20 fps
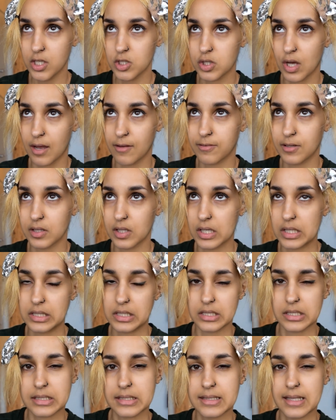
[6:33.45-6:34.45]
So I feel like
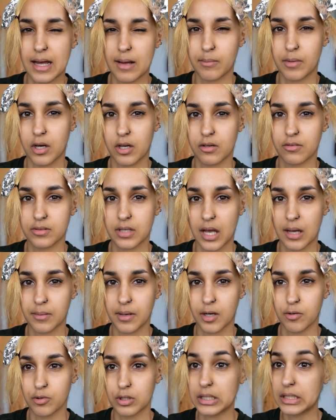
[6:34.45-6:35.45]
this is the amount of time
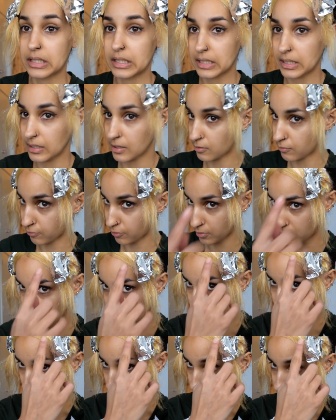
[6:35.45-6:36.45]
I would need for the
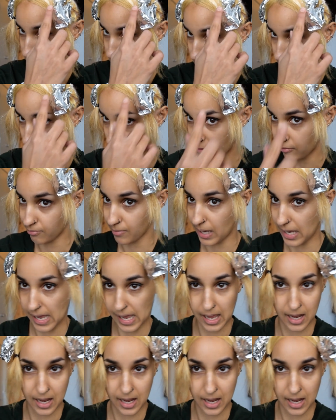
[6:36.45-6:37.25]
rest of my